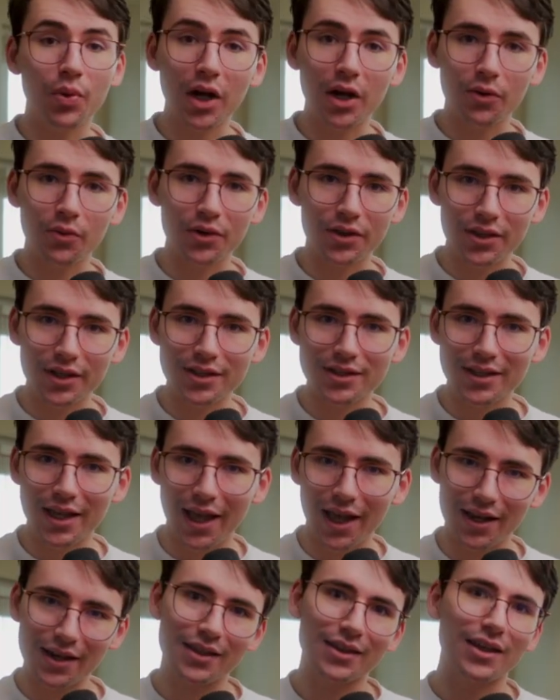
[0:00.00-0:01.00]
But with us
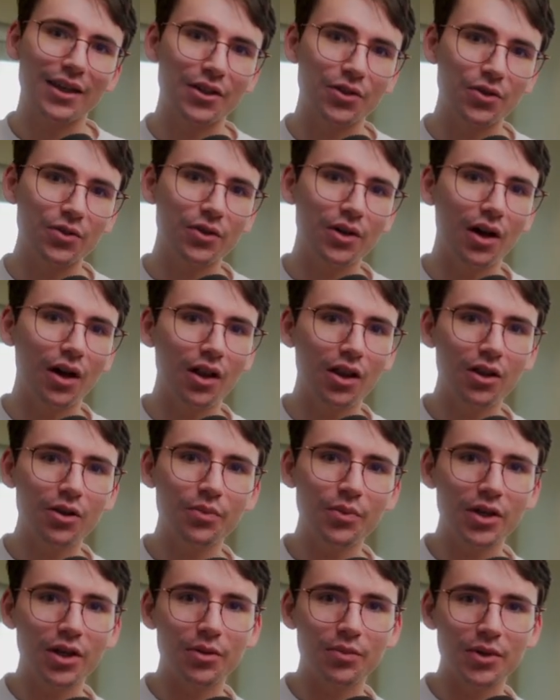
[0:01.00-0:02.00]
adding that new
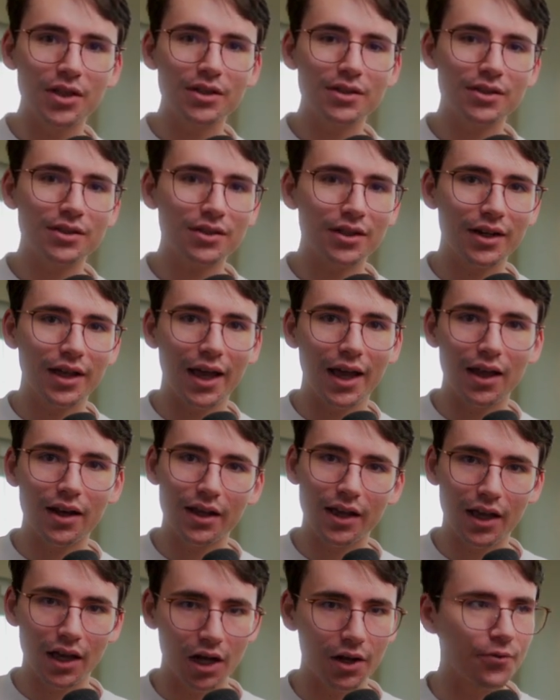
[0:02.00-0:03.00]
column, it means it's going to
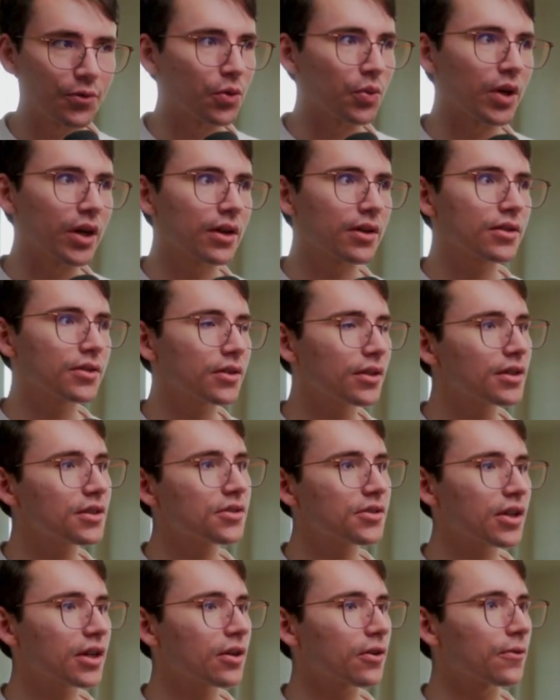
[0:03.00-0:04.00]
add it everywhere. So
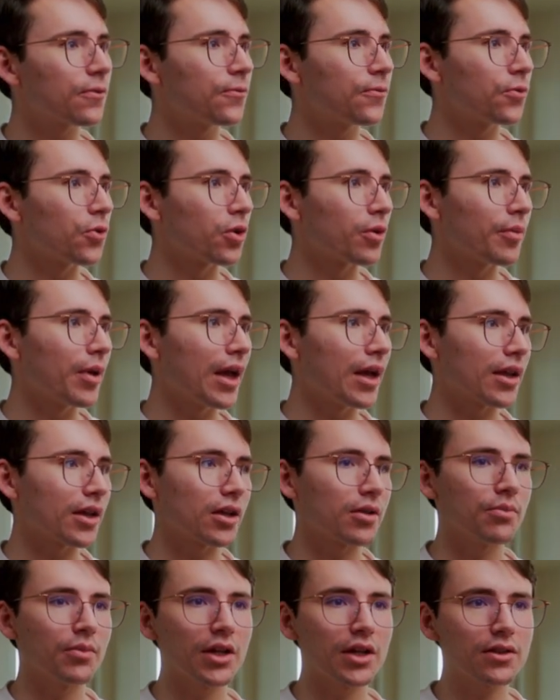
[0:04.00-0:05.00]
let's check our
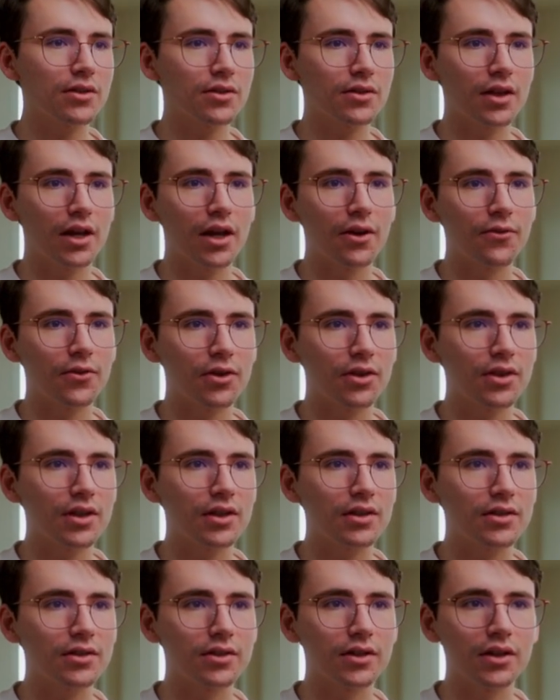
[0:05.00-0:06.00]
formatting and make sure that
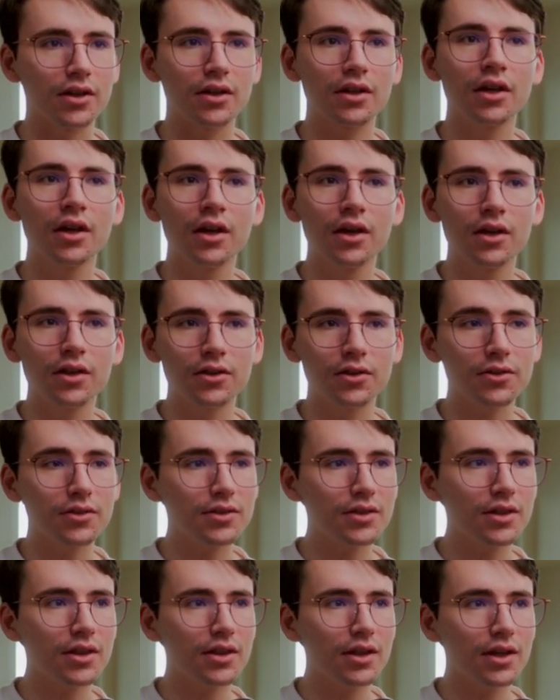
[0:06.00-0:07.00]
everything's good. You'll
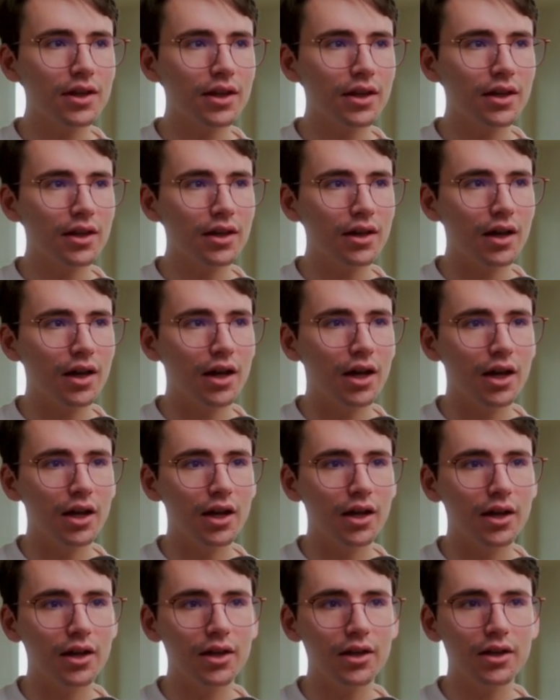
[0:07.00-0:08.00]
see
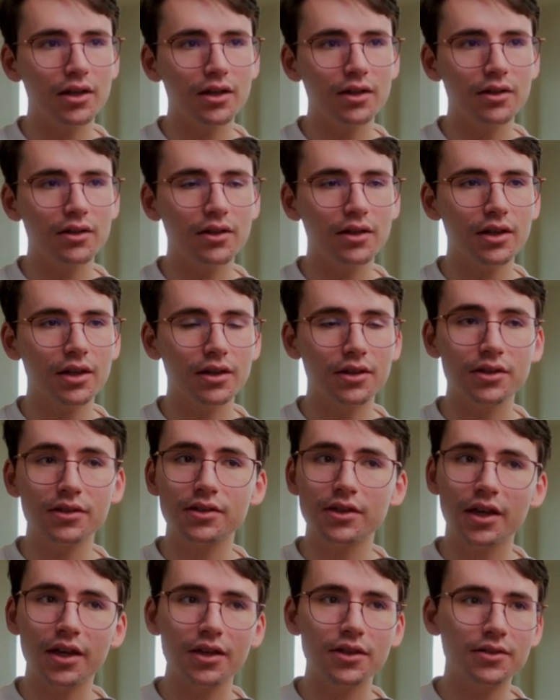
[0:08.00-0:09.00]
that in
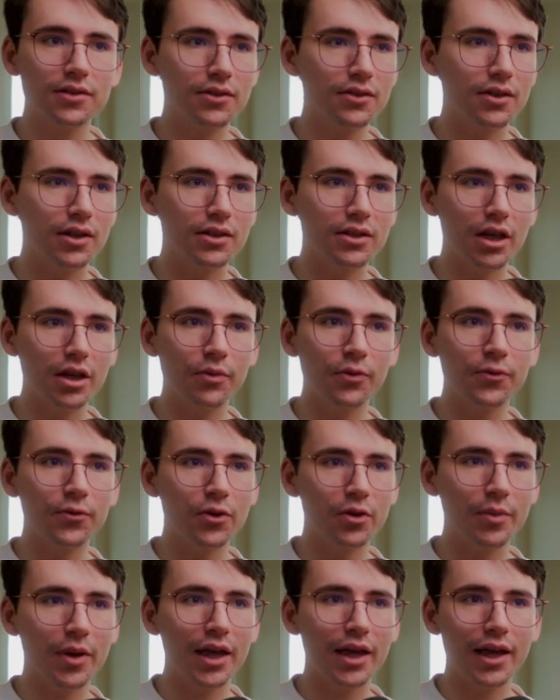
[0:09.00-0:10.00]
this case, the table
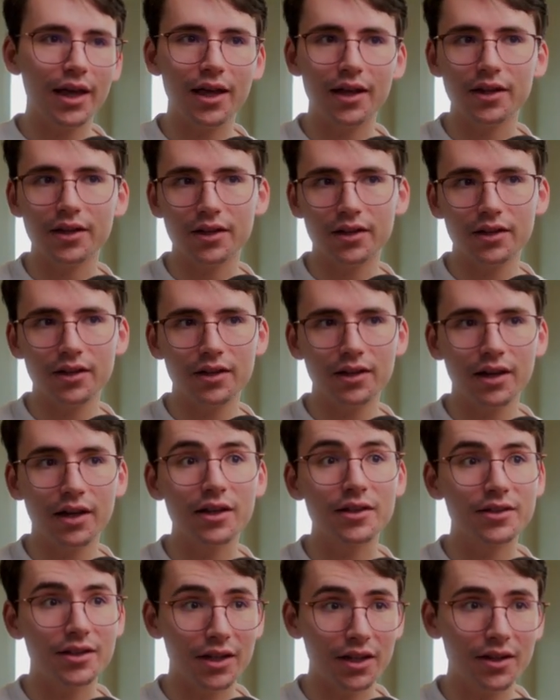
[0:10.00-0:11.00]
format
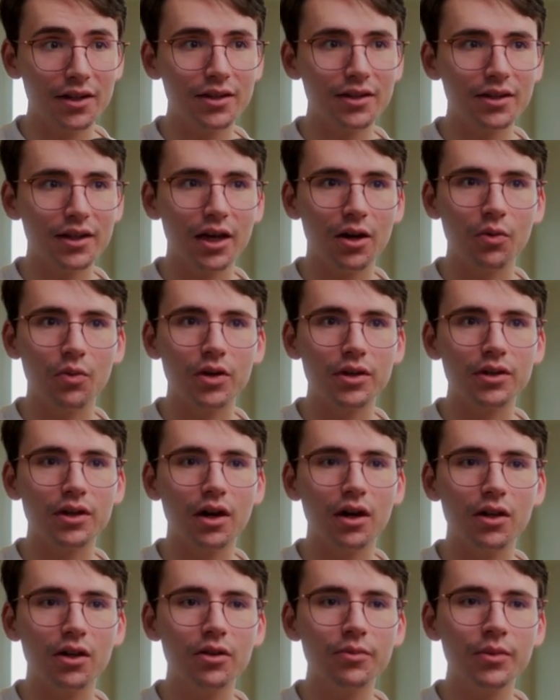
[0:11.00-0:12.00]
has hidden that one
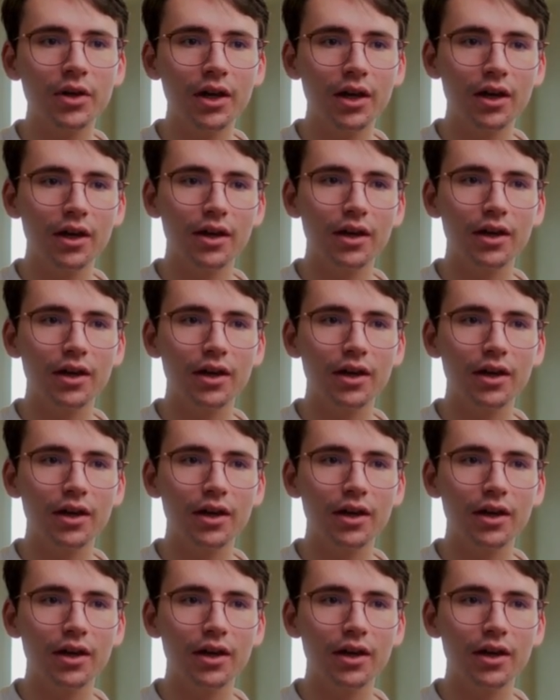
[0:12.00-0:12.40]
column.